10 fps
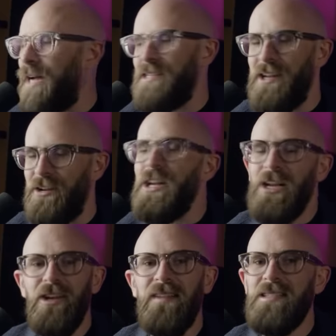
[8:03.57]
I don't know,
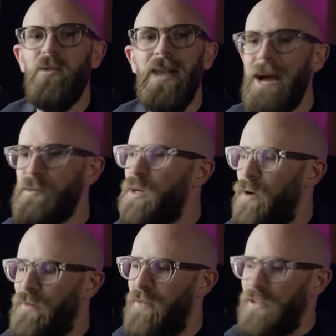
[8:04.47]
look at this old
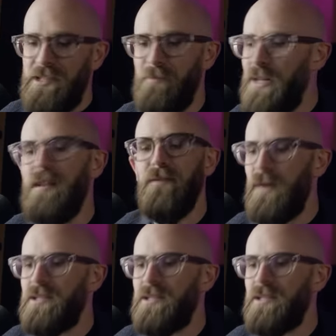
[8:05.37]
laptop I found that's completely